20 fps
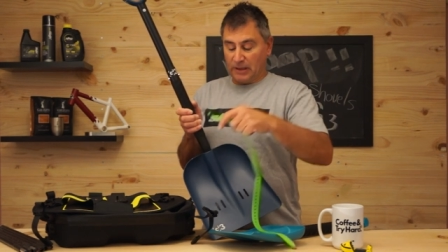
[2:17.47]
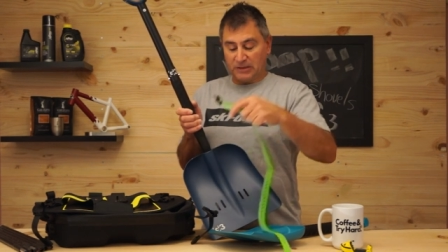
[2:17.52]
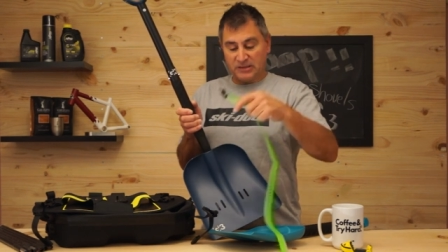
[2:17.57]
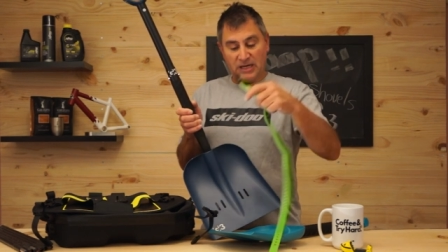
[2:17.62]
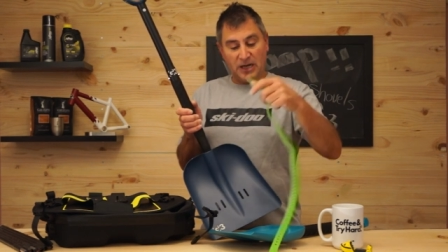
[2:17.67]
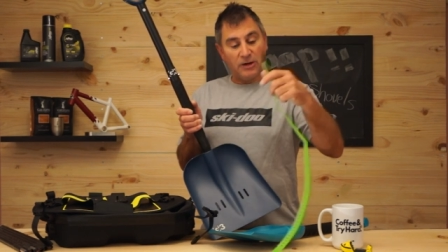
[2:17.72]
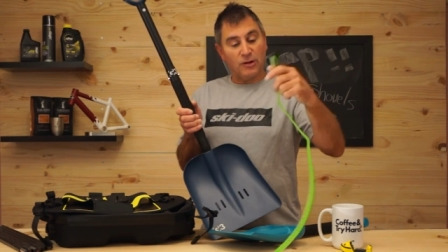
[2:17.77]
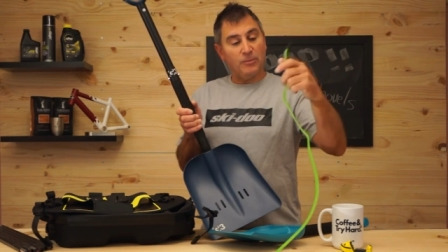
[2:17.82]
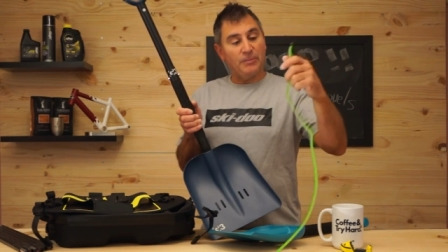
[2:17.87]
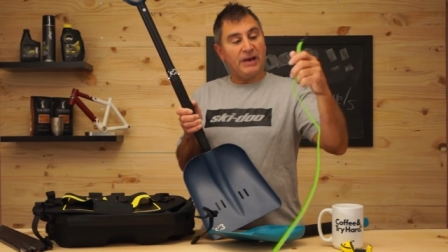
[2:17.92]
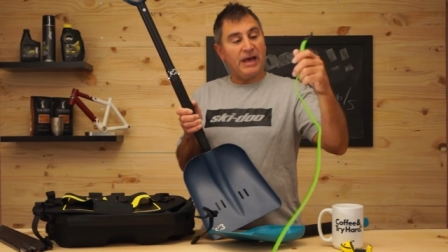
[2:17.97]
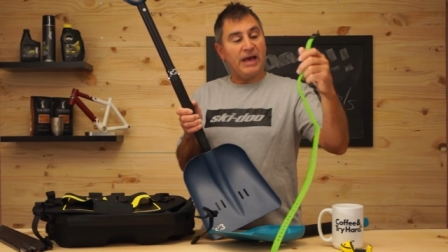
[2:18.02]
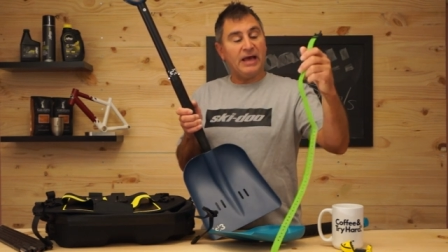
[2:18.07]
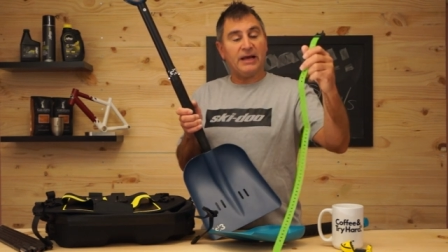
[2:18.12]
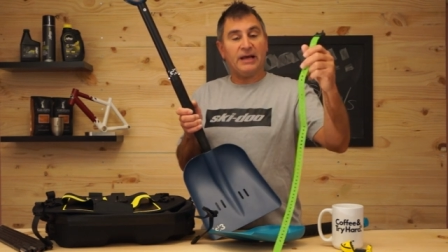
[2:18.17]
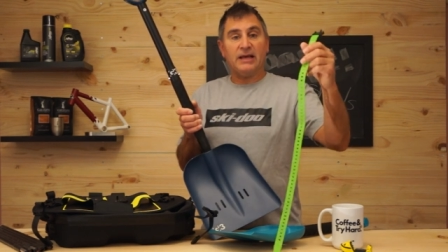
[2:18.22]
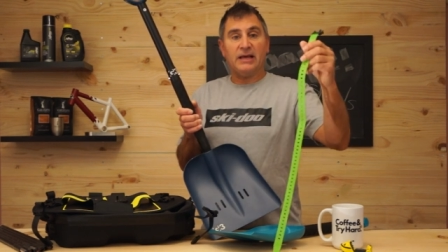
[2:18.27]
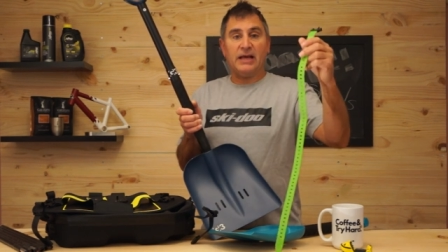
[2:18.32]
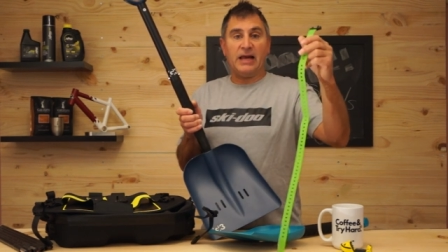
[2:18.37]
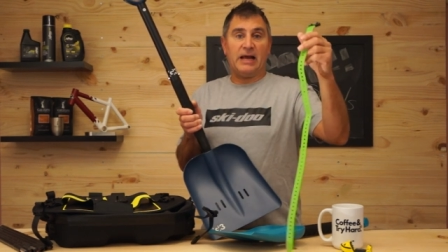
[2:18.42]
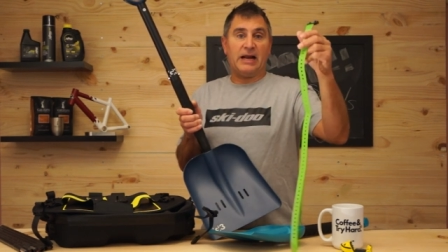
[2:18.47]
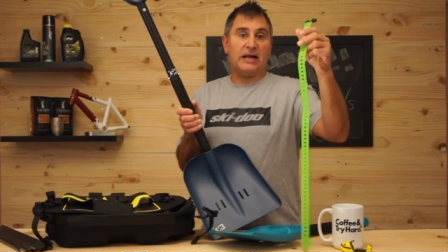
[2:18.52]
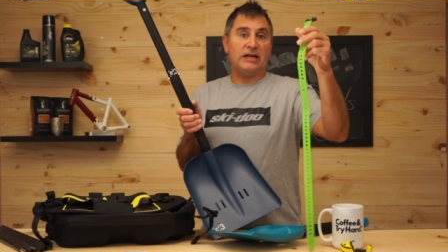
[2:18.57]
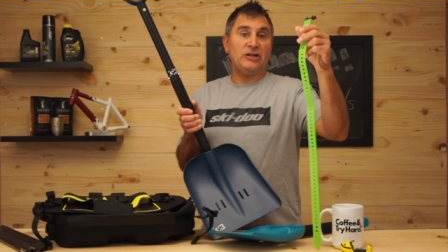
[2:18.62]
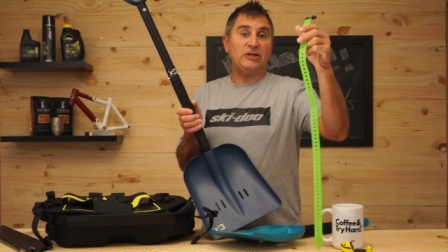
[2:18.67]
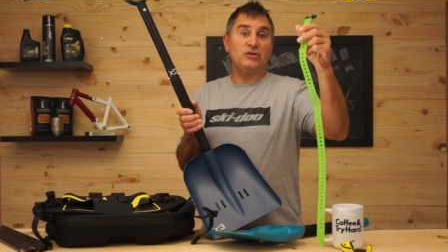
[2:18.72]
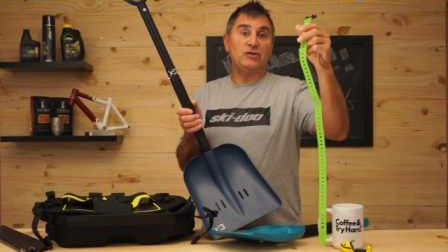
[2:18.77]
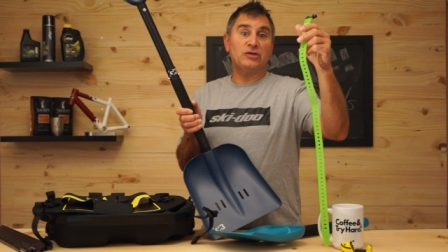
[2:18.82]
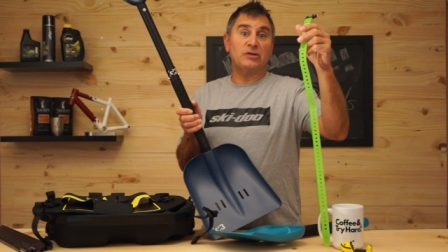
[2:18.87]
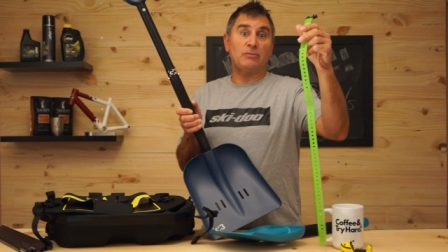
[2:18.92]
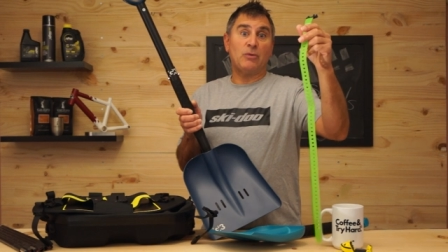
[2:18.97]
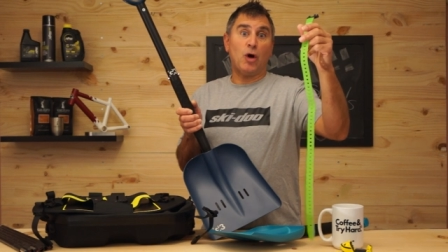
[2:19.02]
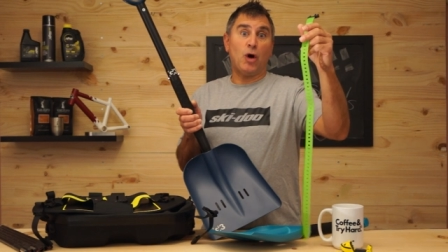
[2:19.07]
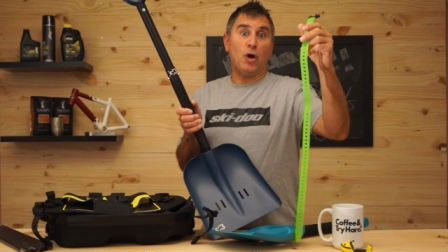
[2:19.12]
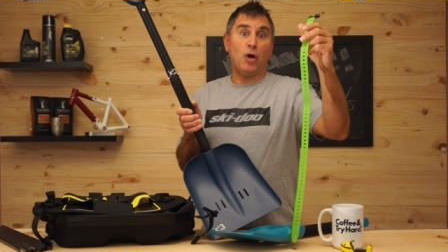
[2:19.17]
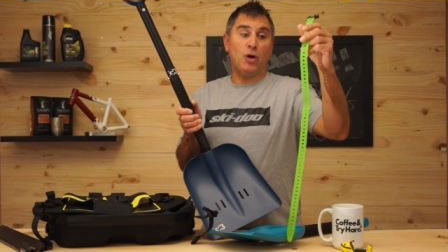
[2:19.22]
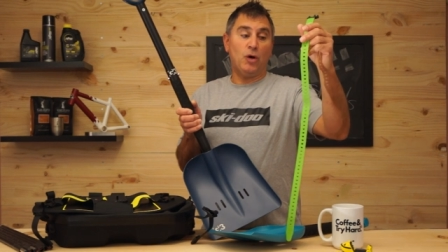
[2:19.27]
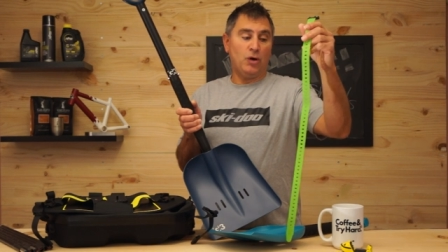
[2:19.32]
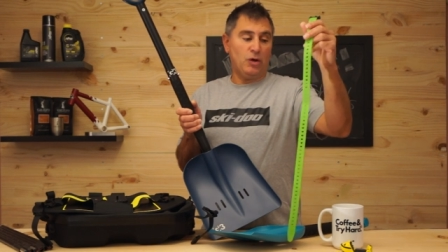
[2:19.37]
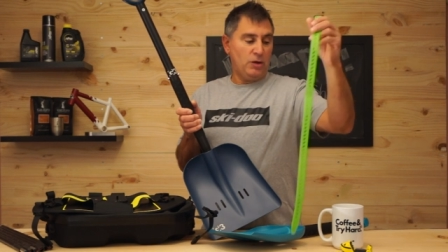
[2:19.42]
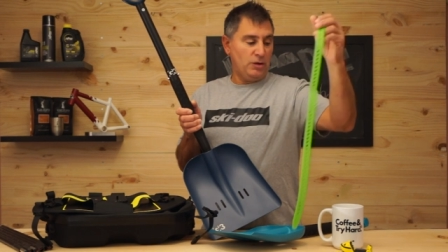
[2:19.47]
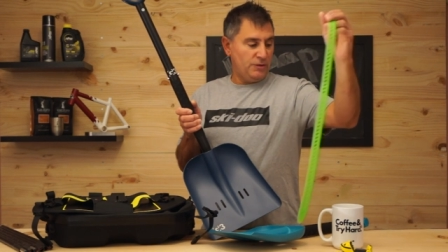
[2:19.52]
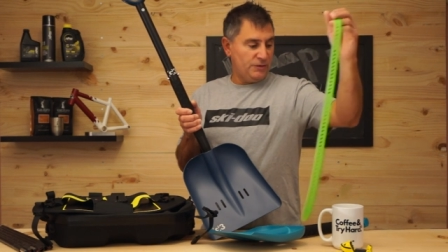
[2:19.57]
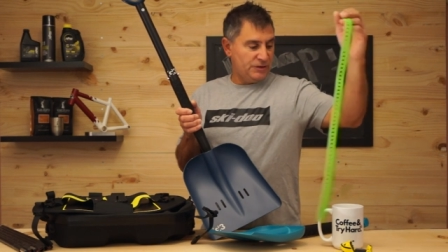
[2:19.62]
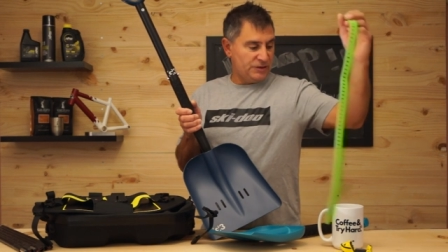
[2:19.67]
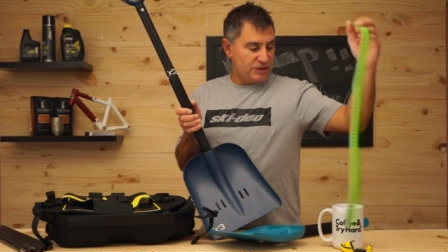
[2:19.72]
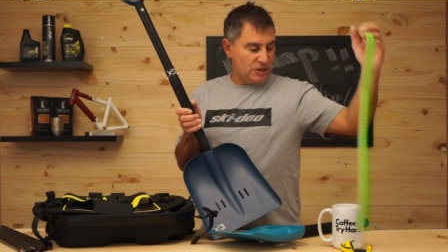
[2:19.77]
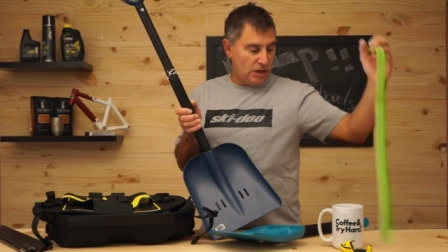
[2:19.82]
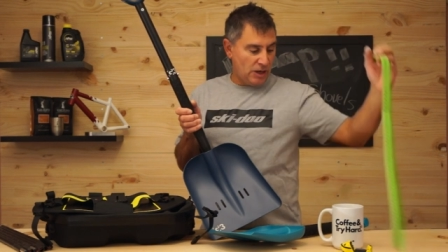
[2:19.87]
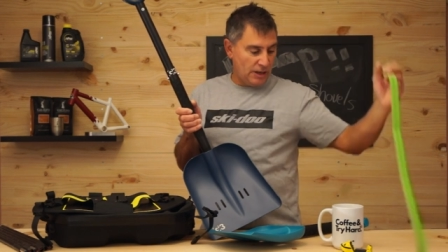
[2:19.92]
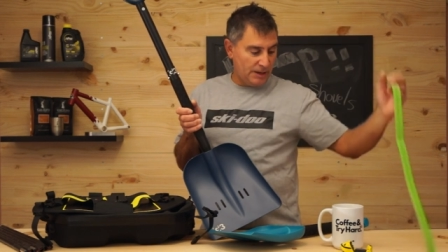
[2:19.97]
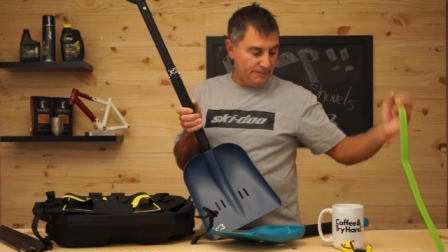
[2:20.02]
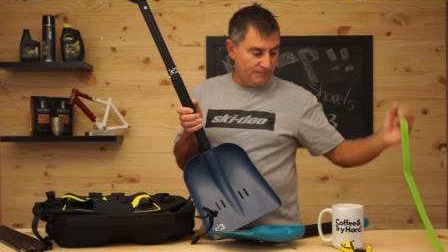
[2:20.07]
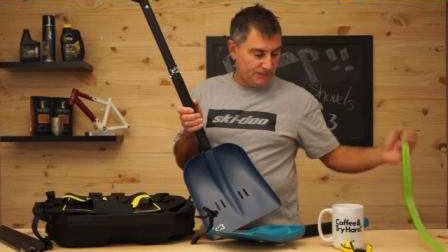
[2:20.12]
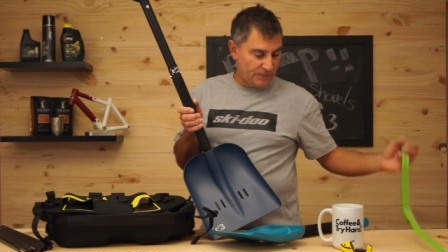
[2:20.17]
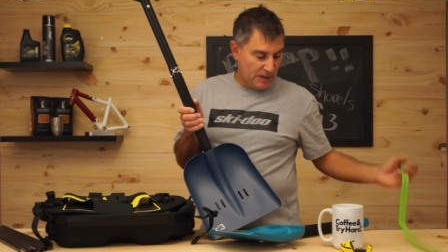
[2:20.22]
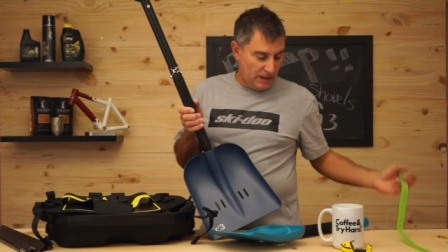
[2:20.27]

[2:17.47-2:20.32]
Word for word: tunnel bag, and I use them all the time.